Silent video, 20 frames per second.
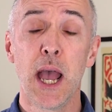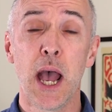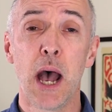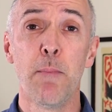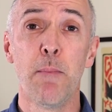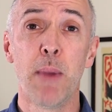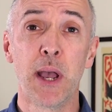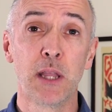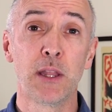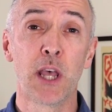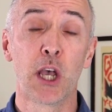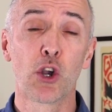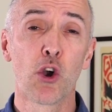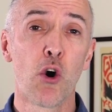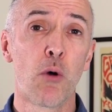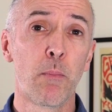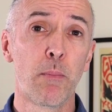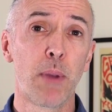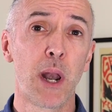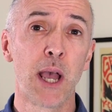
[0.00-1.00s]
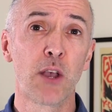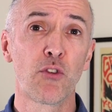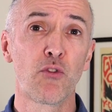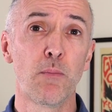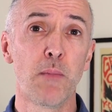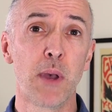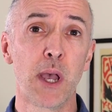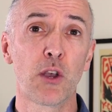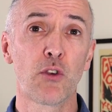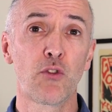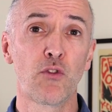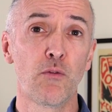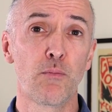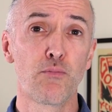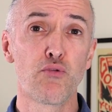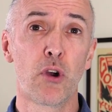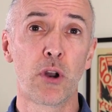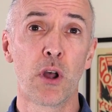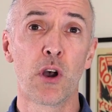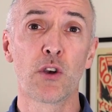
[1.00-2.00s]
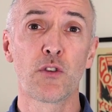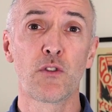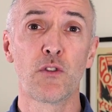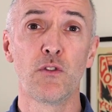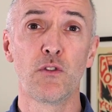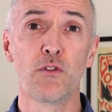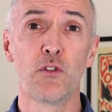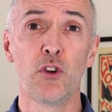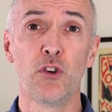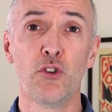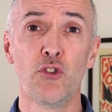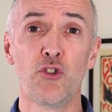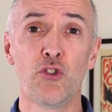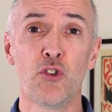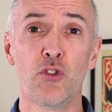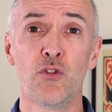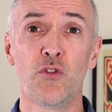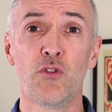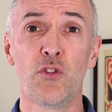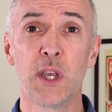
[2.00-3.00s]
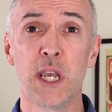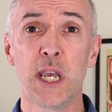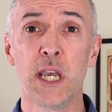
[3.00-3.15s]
and make their complex mix of products and solutions